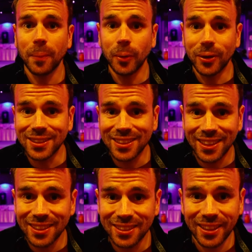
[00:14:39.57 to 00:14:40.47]
you could
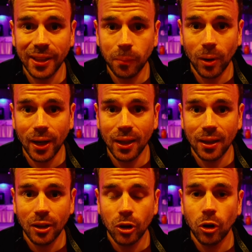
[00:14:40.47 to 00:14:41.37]
stay the same
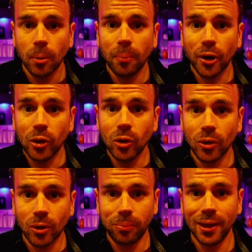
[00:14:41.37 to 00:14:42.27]
weight, but you
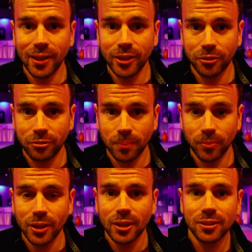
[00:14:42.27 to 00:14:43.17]
look completely different.